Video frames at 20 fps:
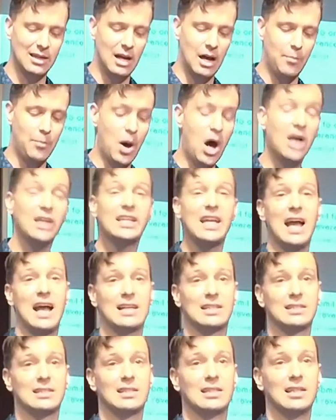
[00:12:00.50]

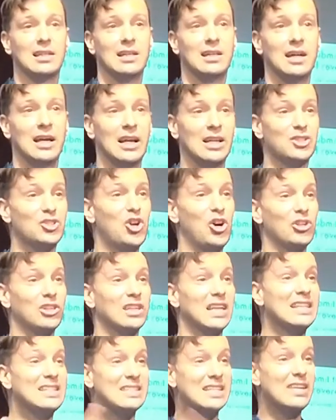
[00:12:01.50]
podcast, and it's called
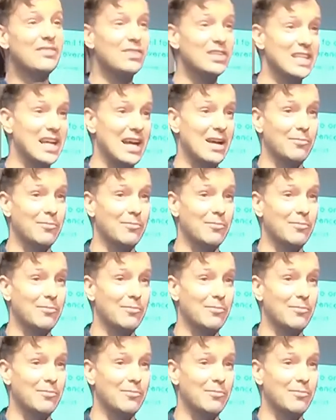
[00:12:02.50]
Let's Give a Damn.